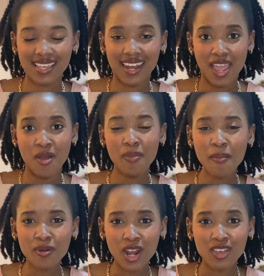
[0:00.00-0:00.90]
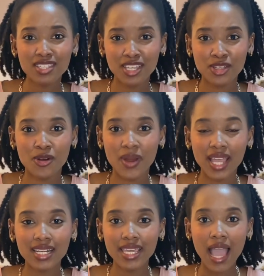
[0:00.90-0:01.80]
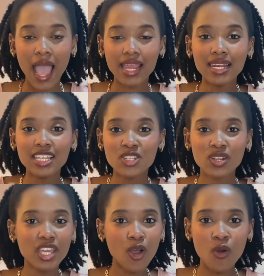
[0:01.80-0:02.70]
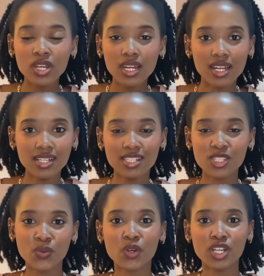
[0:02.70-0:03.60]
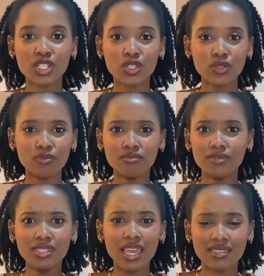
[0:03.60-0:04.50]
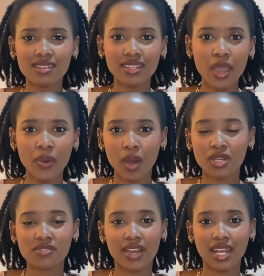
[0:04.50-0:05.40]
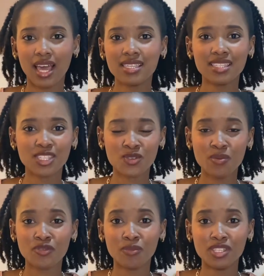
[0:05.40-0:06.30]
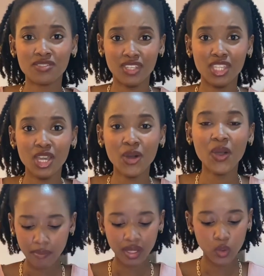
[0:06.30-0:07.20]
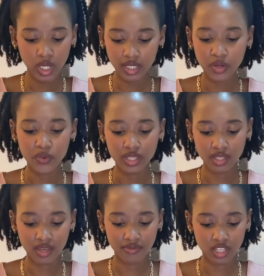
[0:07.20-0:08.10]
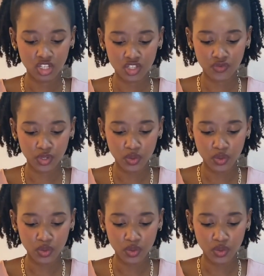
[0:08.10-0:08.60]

and I hope I'm pronouncing it correctly. I literally only learned this word yesterday when I was finalizing the script from this video. Let me quickly read the definitions for you